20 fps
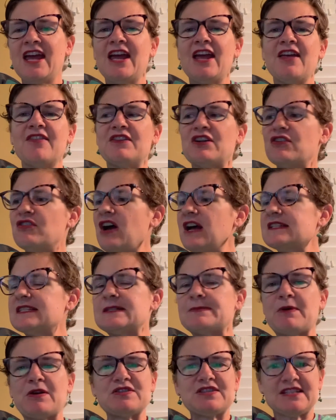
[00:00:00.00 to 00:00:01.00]
They're not
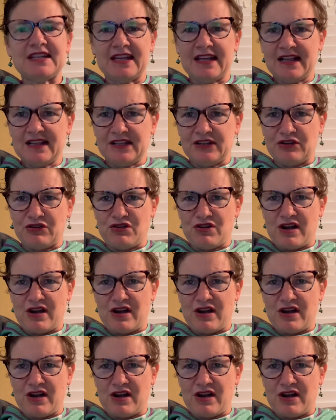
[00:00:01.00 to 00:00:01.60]
supposed to get clinical